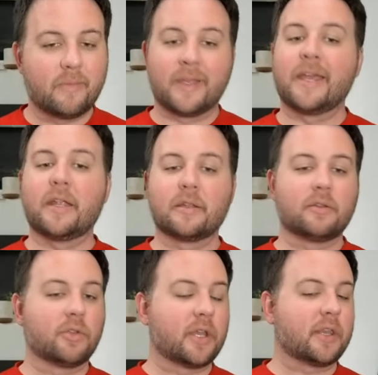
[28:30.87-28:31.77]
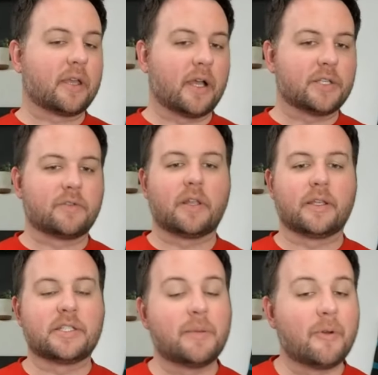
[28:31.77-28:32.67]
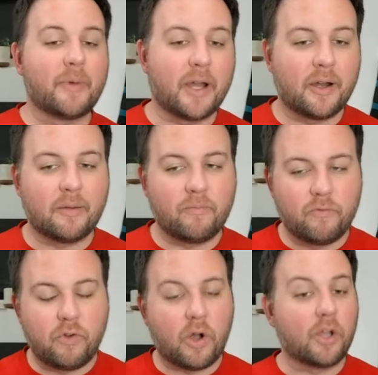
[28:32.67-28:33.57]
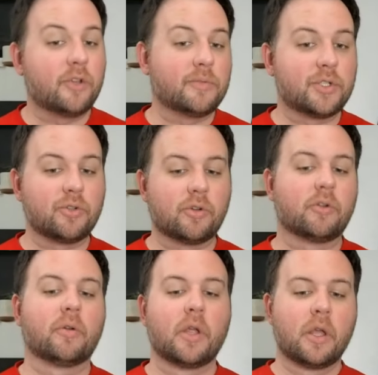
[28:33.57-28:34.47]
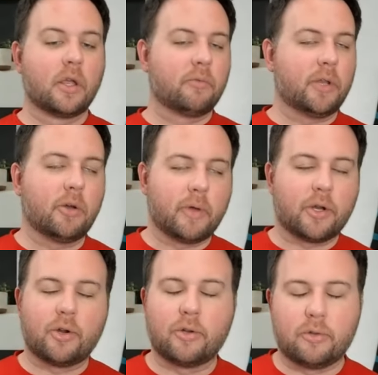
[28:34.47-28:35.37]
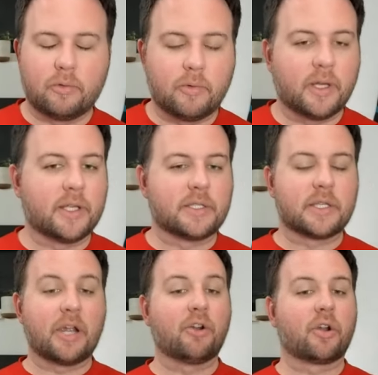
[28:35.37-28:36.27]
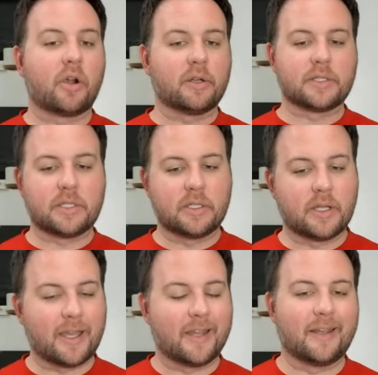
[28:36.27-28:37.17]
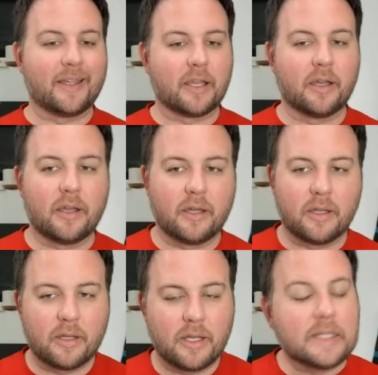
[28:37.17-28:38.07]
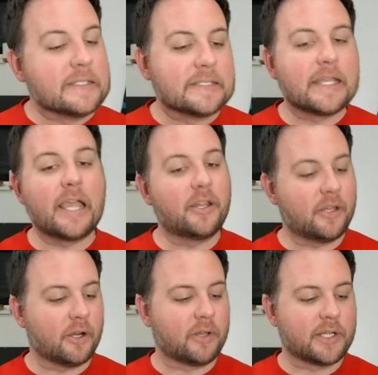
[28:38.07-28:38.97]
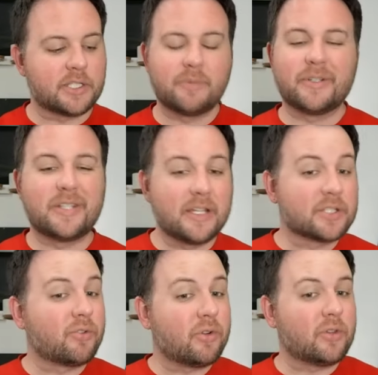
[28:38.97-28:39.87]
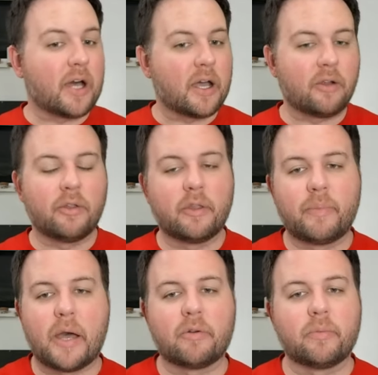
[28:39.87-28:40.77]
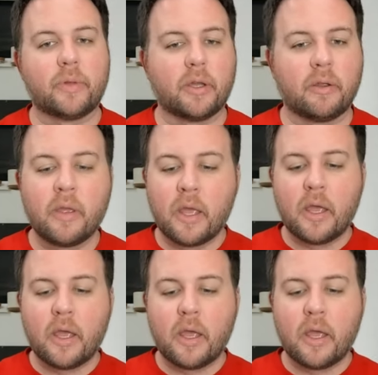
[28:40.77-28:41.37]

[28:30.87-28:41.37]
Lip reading: again, looking at the guys, right? Like Timo Meier, volume shooter. We know what Hurdle was. Erik Karlsson had like an insane year last year, but didn't score a lot on the power play.